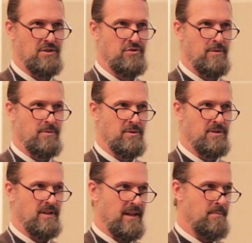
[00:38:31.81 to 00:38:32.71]
to
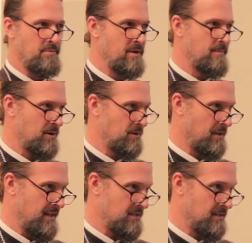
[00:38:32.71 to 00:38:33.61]
contribute in
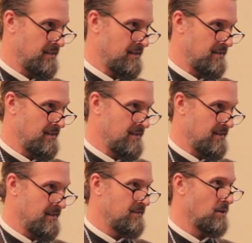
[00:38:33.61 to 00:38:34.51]
premarital counseling
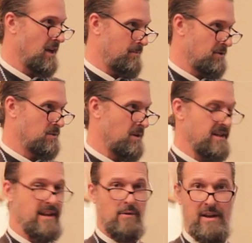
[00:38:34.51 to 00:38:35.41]
to couples who
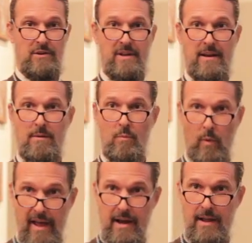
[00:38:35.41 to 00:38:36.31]
are getting ready to get
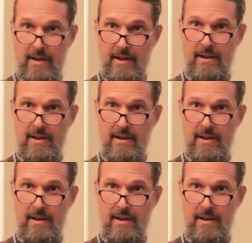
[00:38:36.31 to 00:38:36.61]
wed.